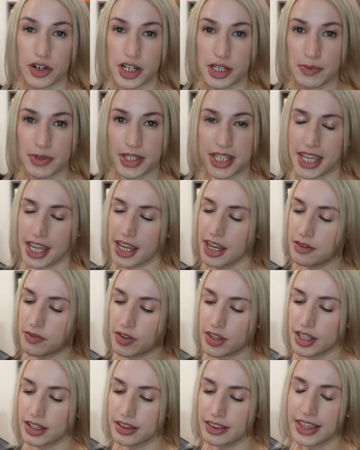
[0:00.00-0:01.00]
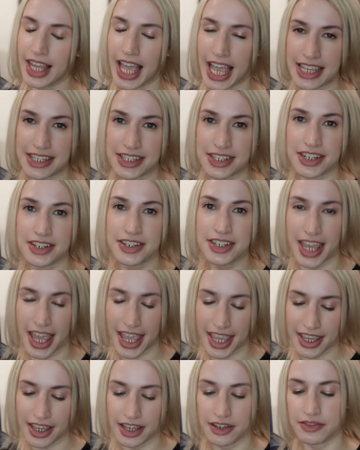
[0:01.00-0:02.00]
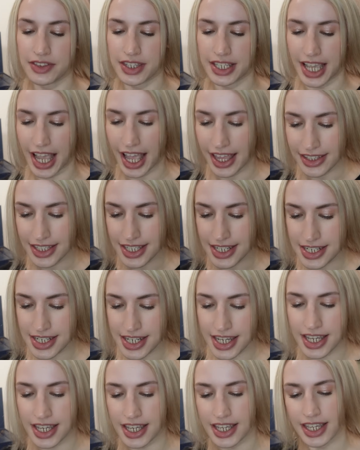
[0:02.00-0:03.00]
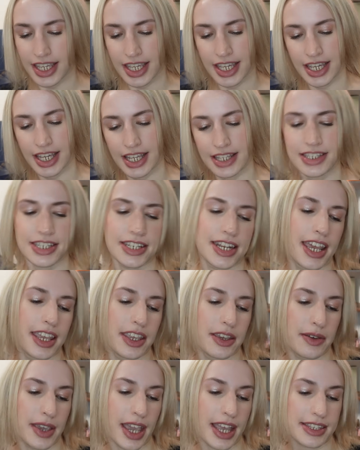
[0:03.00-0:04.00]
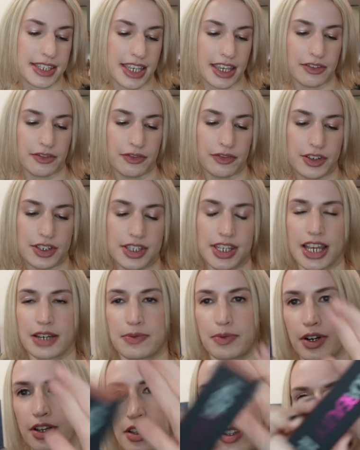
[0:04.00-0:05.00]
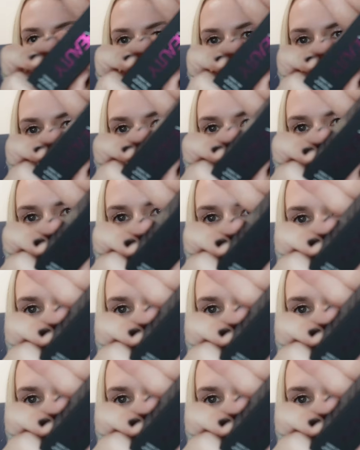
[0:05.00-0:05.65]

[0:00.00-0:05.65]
Christmas Eve, the last day of the calendar. And today you get a full-size product from